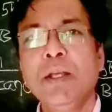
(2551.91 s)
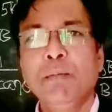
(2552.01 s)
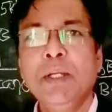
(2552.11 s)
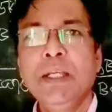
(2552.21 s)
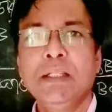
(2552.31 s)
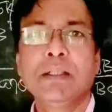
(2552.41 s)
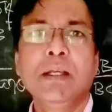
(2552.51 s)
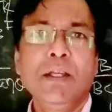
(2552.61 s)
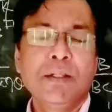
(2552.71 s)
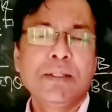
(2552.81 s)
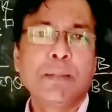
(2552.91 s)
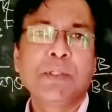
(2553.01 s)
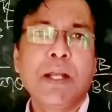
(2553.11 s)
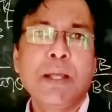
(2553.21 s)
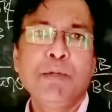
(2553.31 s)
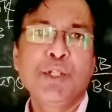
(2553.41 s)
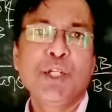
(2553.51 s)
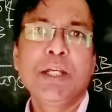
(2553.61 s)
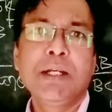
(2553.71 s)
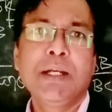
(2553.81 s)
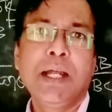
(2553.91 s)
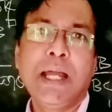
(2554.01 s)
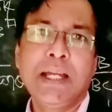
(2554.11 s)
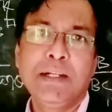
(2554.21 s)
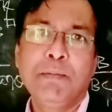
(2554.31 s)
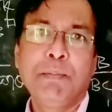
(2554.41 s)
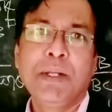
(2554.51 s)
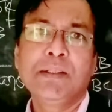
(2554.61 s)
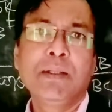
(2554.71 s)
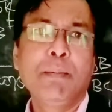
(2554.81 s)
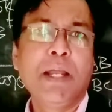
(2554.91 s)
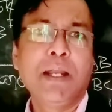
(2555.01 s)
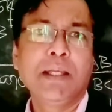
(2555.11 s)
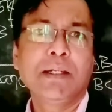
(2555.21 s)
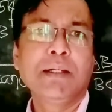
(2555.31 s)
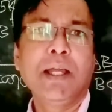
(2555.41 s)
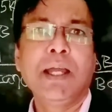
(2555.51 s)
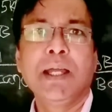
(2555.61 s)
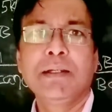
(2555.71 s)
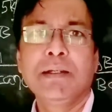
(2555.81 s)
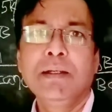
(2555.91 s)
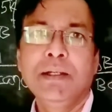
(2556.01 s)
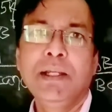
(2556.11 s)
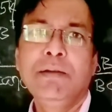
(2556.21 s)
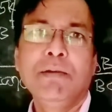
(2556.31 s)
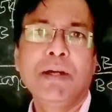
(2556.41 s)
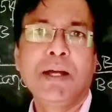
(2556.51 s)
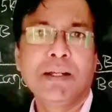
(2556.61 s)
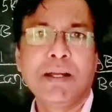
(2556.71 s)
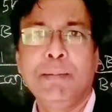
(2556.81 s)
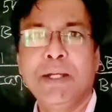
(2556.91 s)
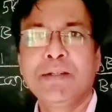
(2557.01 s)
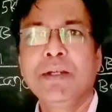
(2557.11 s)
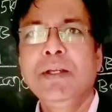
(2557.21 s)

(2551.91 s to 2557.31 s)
Please subscribe, share and press the bell icon and leave a comment.